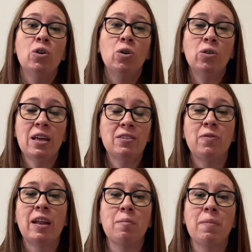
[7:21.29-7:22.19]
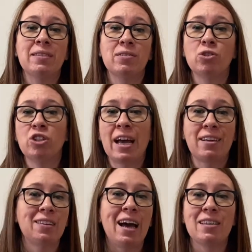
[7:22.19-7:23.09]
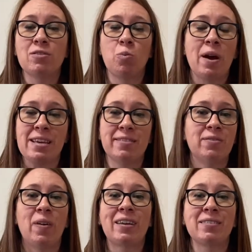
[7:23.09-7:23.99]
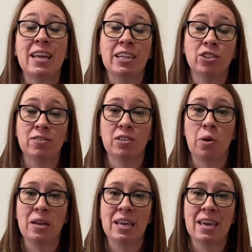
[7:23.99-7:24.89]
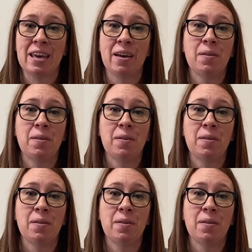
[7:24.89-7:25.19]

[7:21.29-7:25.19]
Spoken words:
All their developmental checks, heights, weights, vaccinations go in here.